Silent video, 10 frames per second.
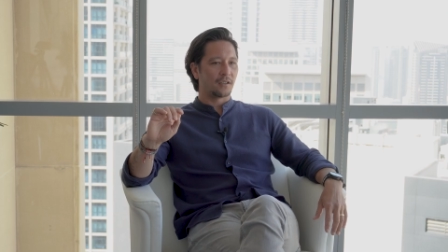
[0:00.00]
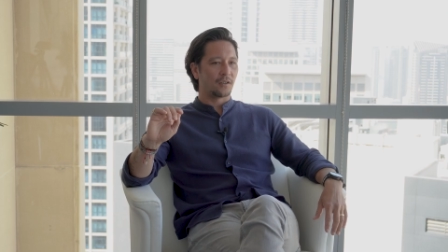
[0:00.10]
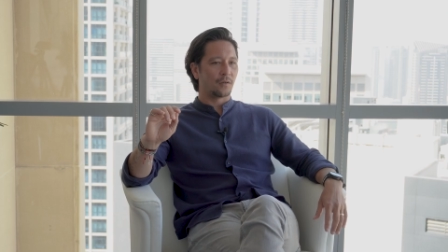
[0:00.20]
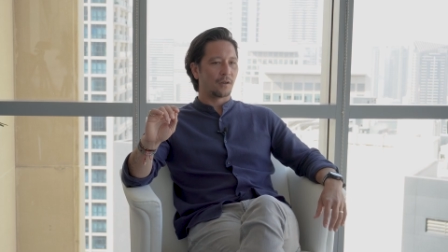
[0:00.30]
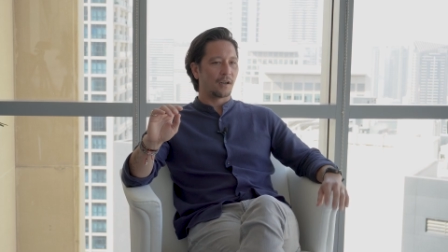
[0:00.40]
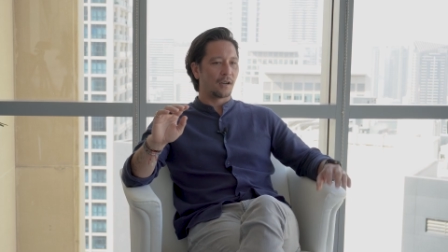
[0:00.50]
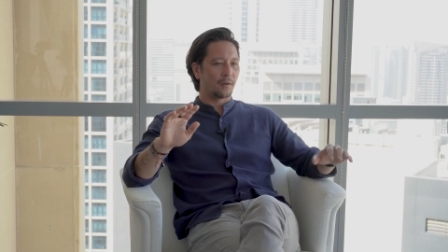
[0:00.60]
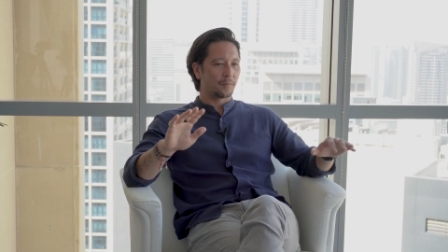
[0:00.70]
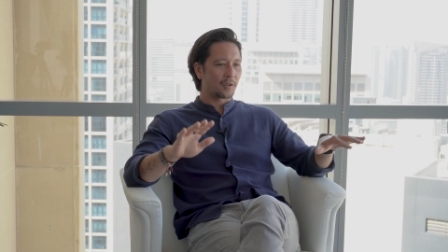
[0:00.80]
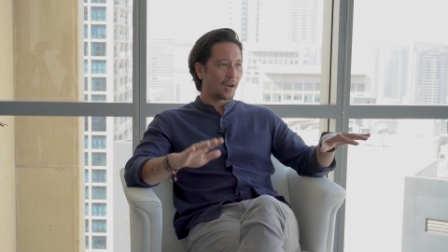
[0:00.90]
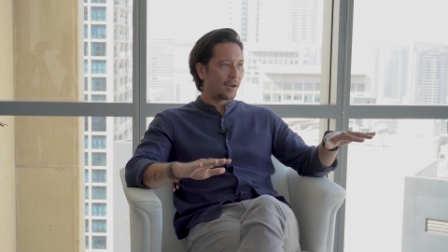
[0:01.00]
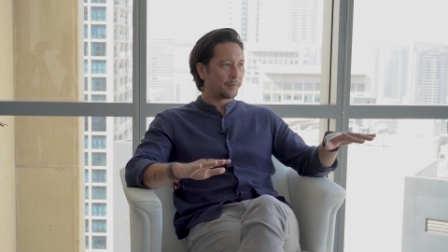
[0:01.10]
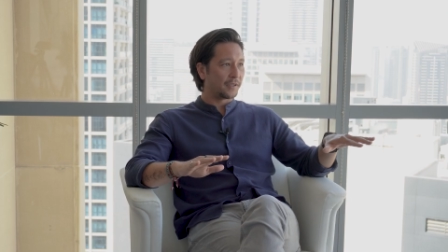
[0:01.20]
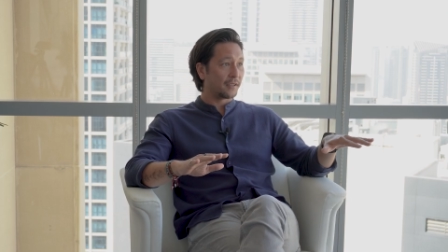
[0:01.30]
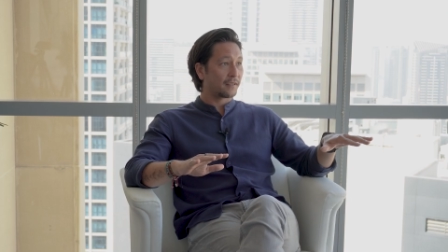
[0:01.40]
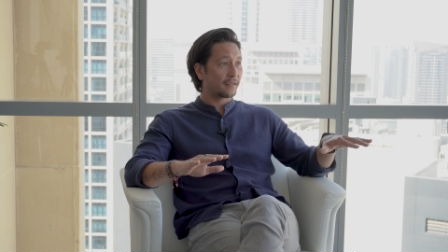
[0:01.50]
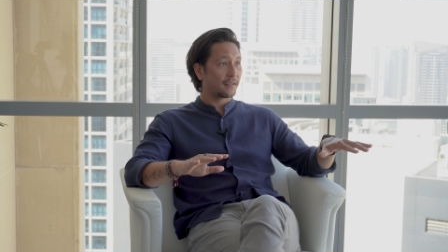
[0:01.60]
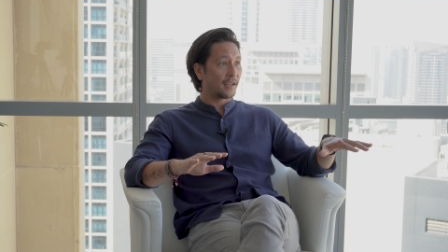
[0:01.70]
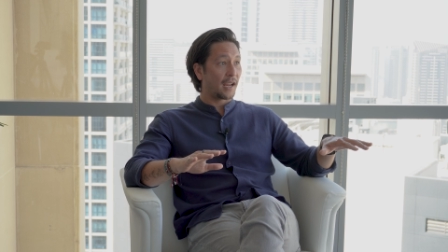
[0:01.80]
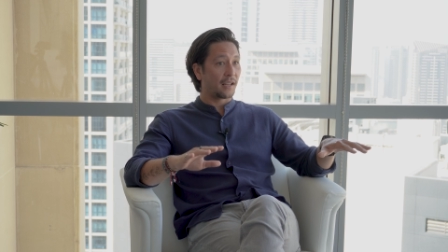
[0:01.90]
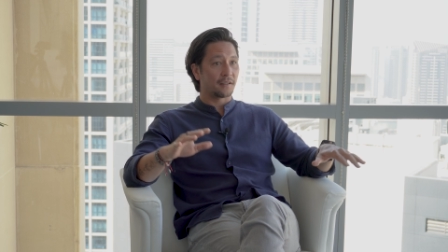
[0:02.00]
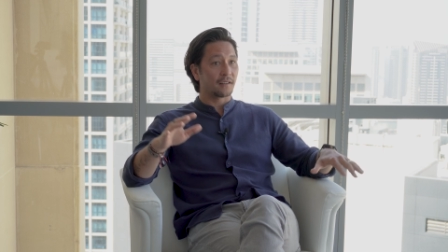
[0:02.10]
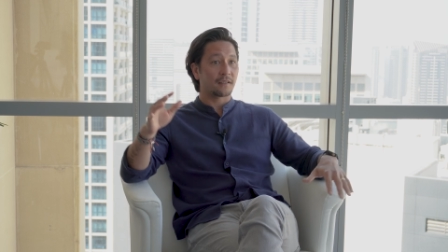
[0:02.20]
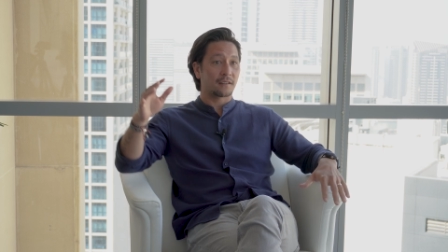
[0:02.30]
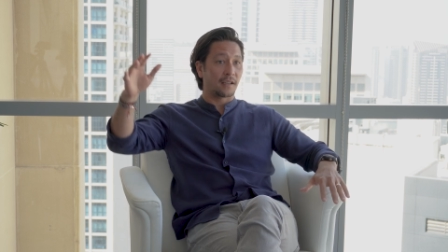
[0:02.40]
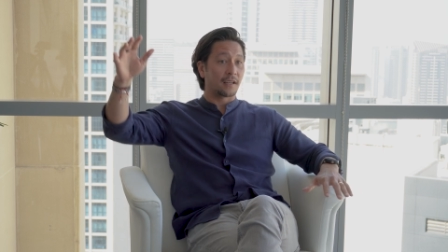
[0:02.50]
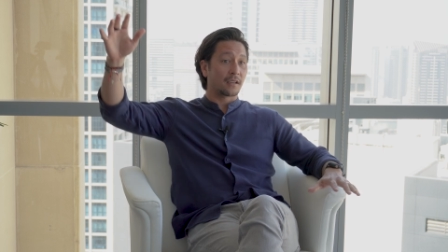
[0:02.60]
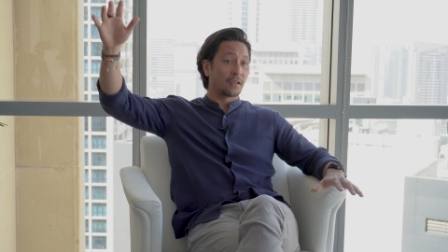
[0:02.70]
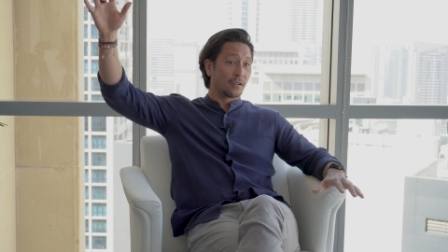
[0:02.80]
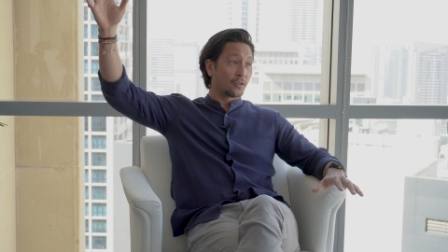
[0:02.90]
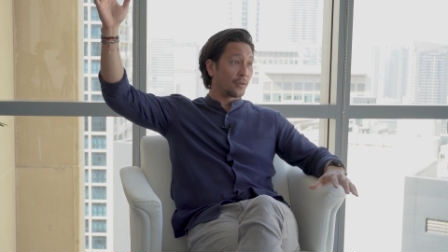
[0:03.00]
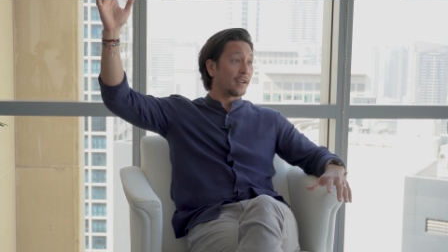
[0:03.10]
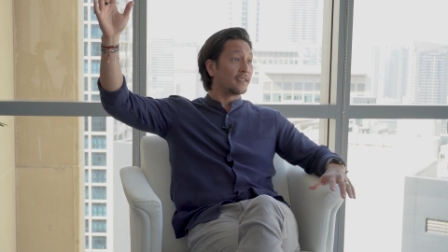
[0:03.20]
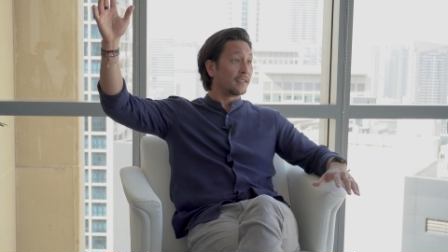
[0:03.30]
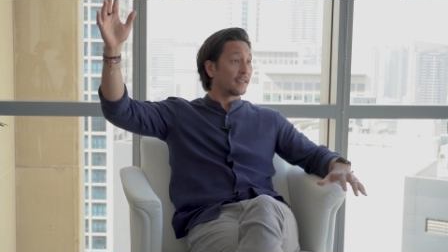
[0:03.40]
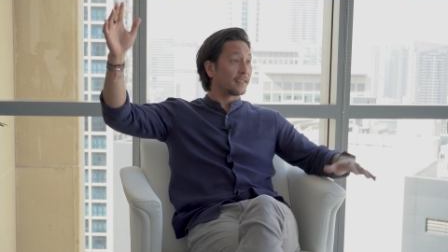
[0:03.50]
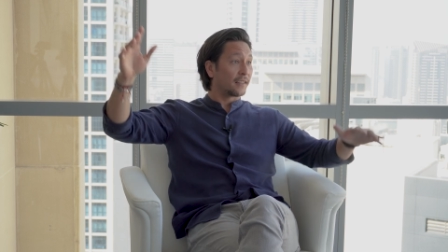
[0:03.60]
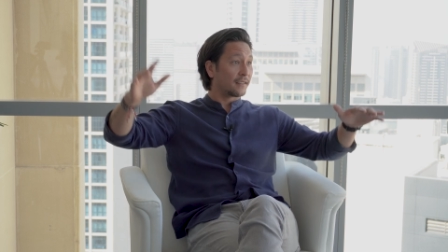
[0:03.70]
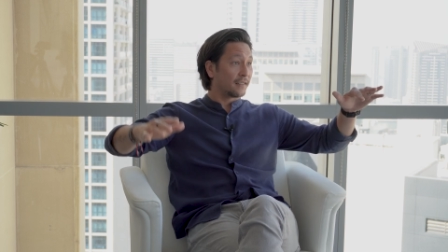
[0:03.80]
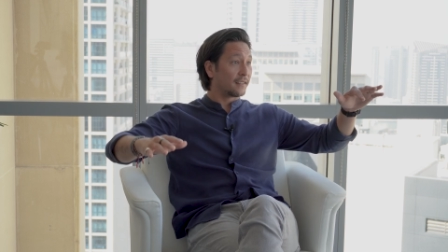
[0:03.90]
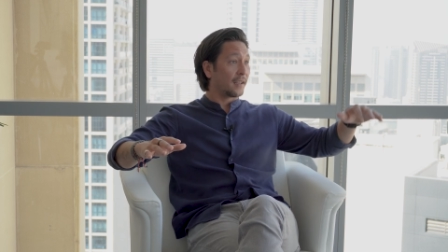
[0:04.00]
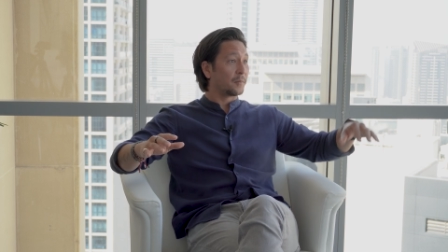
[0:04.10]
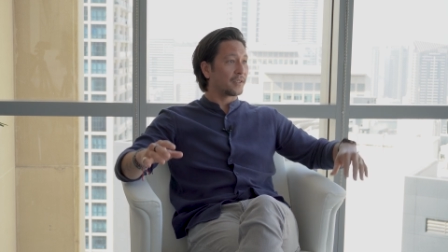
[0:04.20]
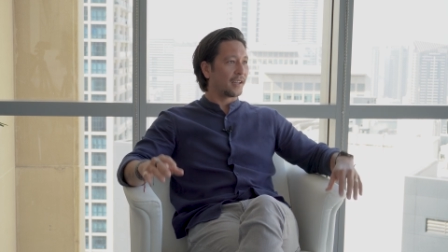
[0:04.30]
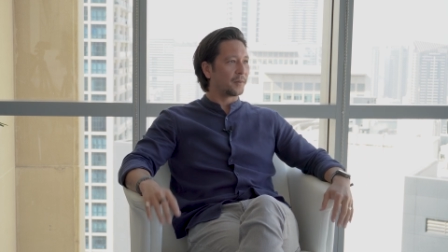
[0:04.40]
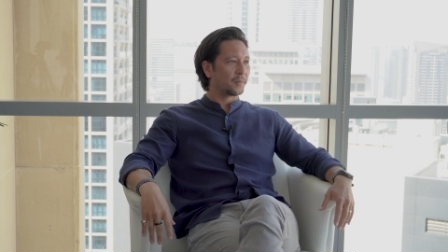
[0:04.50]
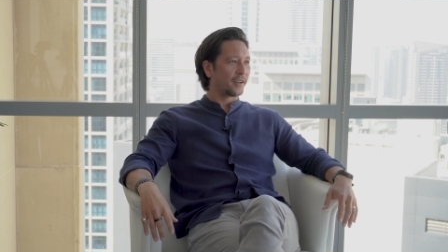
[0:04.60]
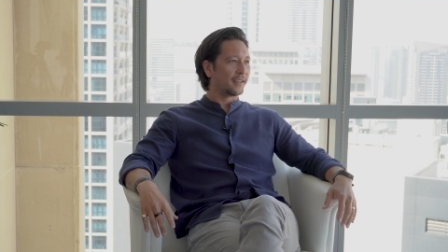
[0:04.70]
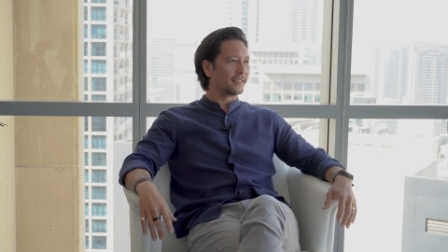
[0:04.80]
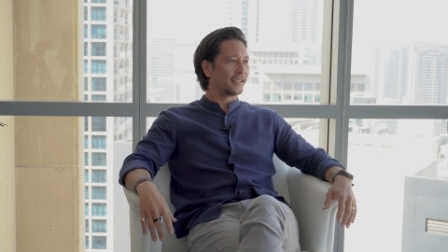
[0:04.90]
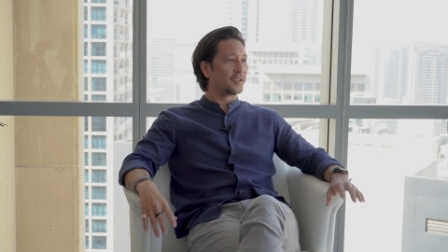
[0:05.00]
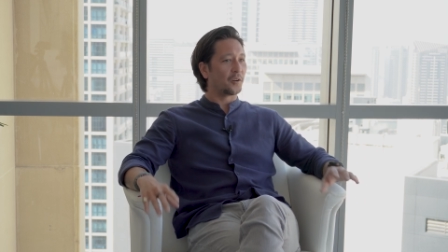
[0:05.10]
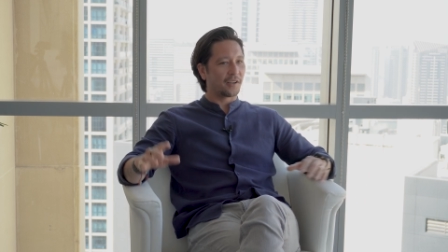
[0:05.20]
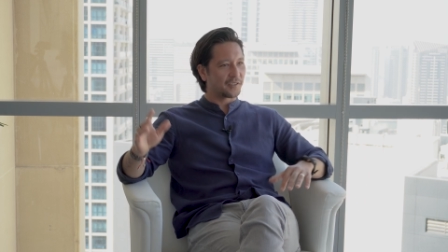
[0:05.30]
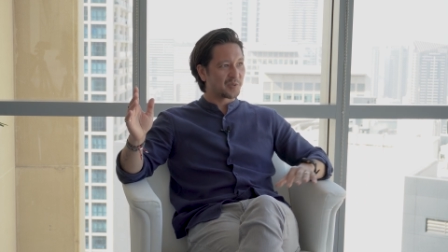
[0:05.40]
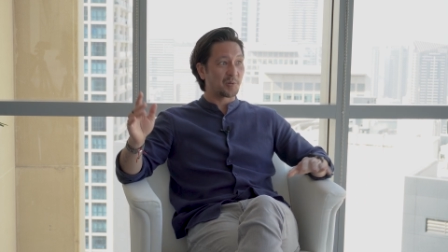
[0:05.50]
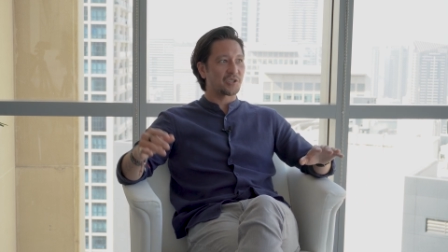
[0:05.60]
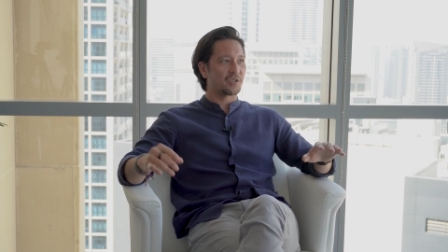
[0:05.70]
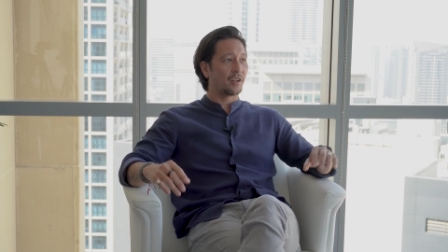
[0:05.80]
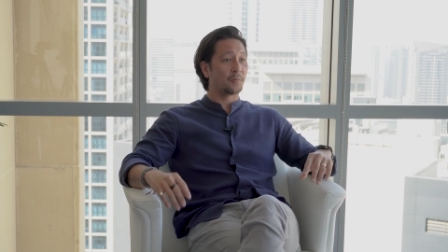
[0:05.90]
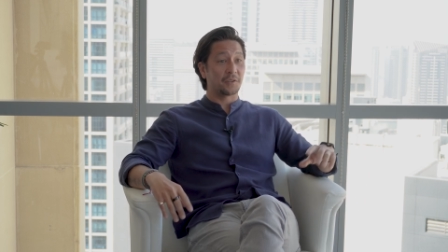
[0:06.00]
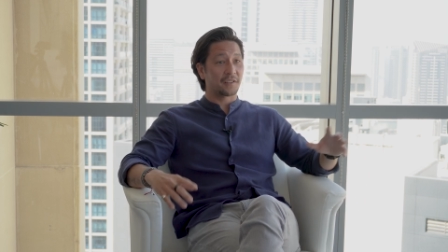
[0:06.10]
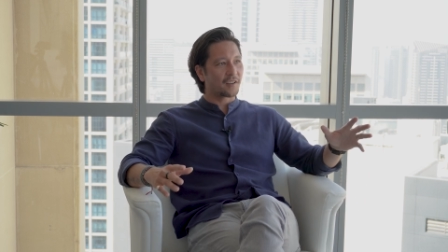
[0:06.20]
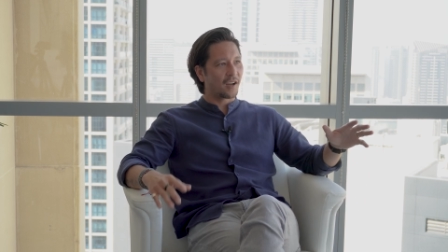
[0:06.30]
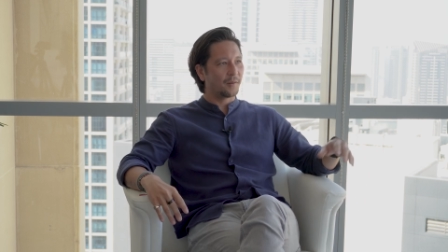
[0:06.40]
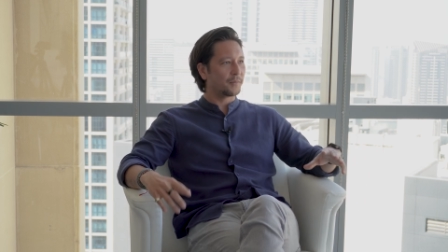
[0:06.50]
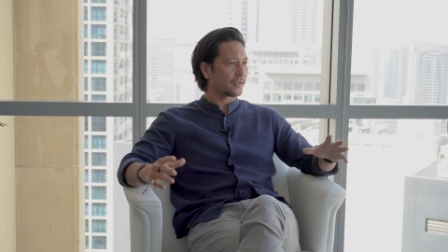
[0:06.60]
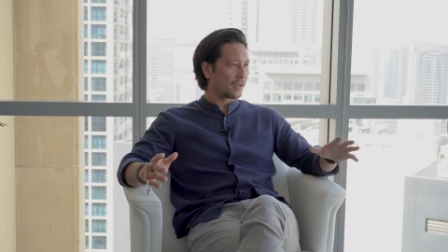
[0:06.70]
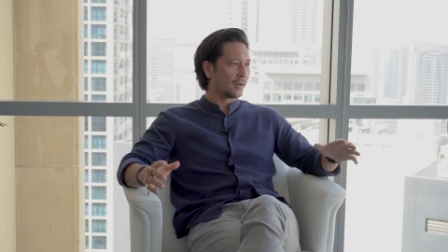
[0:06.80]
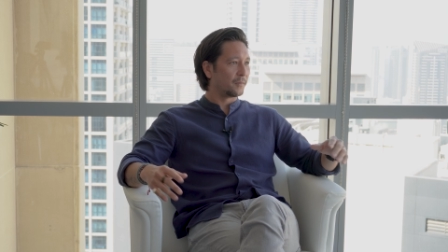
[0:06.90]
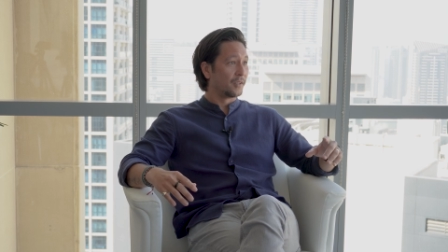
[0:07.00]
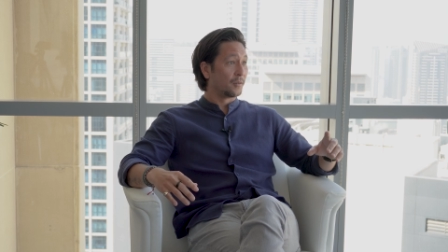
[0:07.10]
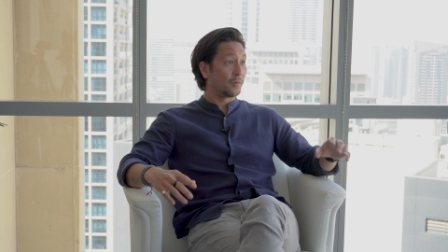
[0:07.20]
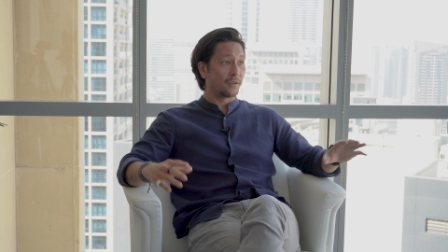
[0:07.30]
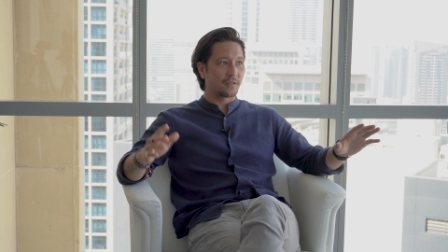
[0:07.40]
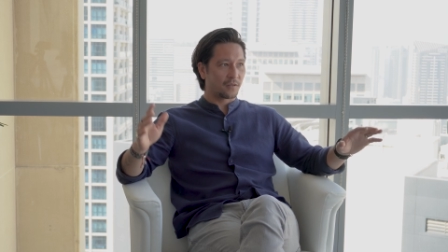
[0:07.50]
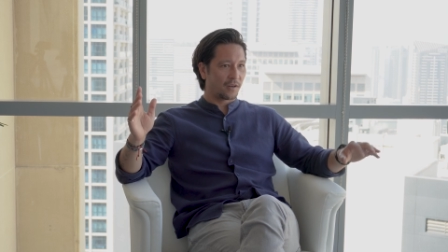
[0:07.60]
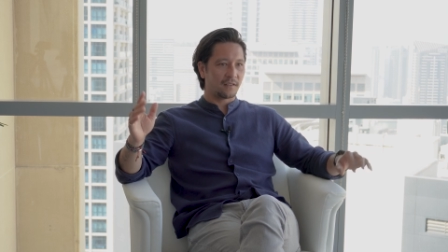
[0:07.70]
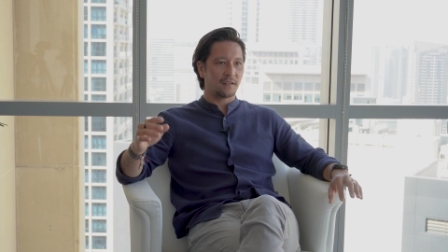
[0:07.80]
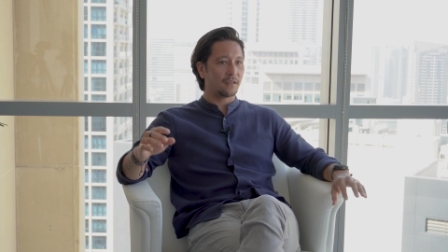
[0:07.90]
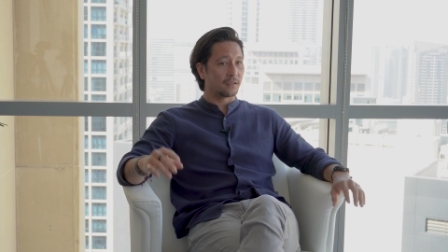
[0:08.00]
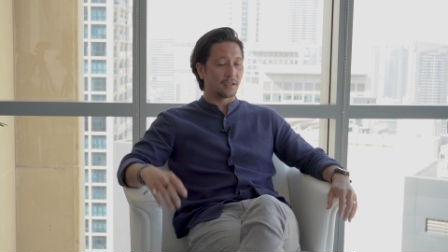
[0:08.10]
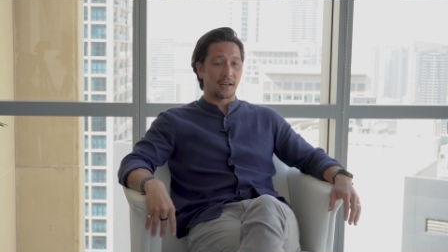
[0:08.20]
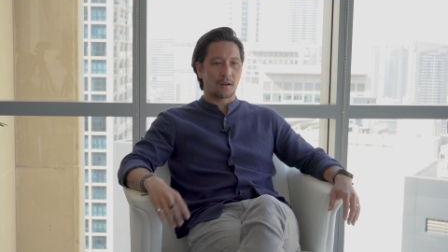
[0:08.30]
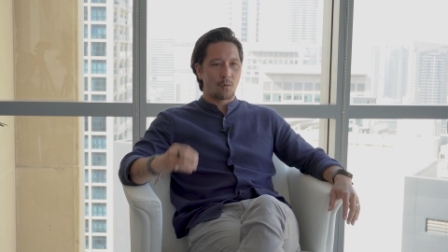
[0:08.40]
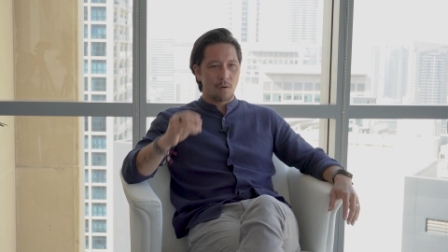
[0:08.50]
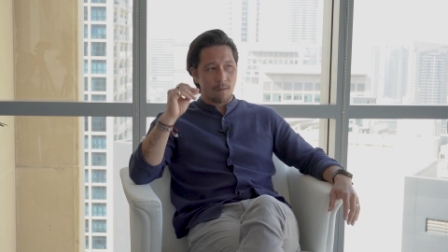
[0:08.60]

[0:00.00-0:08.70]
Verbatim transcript: you know, um, calmness and this like craziness at the yeah. same time, right? They know how to switch it on. When it's calm, they're calm. When it's crazy, they're like